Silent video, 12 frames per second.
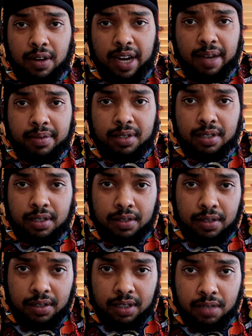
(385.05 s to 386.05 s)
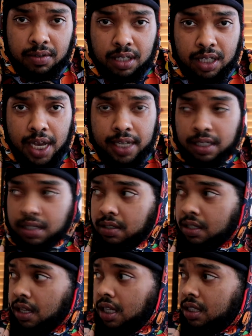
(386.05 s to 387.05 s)
ever happened to civilization.
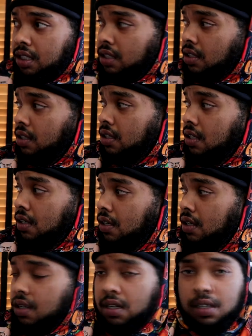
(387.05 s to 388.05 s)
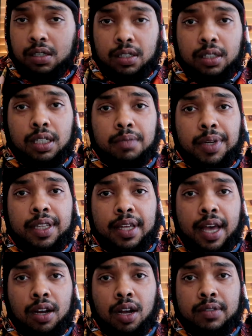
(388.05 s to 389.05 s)
So let's just admit
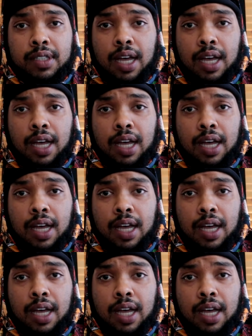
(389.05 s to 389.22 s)
that off